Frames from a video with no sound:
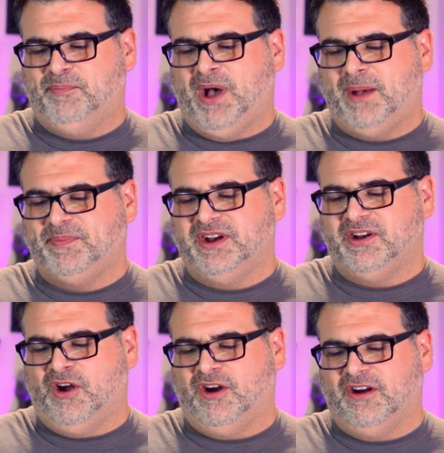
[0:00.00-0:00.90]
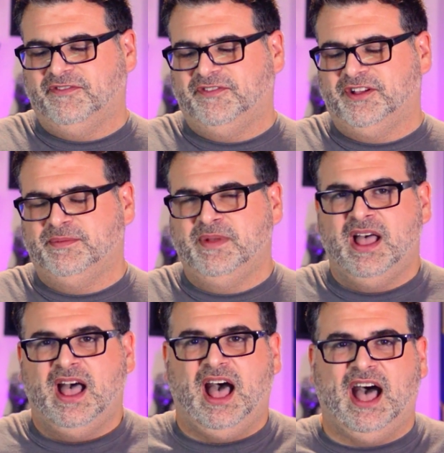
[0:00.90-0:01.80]
A puppet in a horror film?
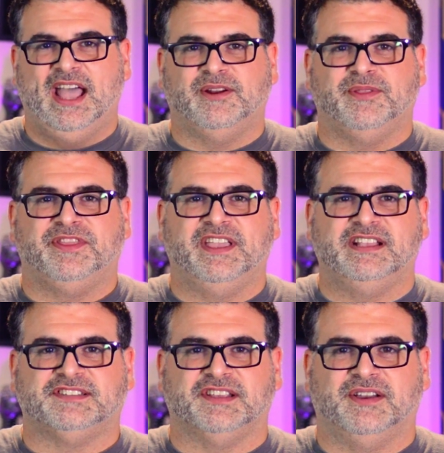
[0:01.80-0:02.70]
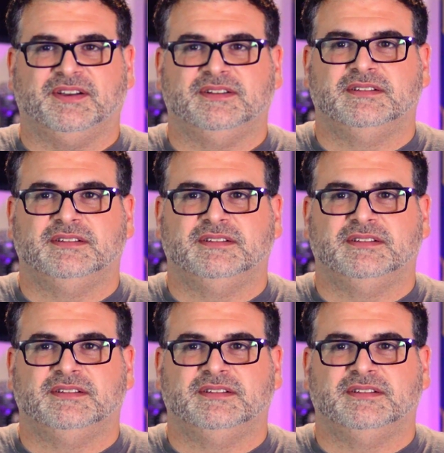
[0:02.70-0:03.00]
I don't think so.